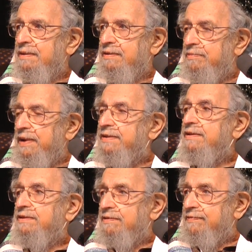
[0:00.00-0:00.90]
So
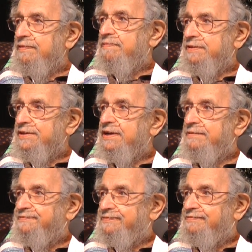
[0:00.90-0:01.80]
Mazel Tov
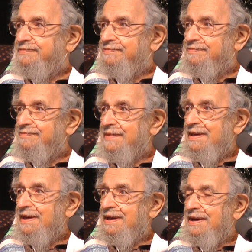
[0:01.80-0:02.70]
Rinpoche,
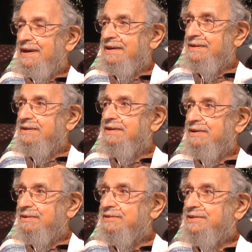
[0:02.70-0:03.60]
you did a
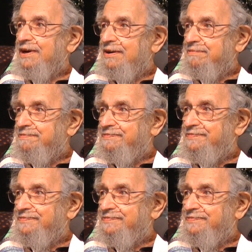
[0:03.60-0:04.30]
good job.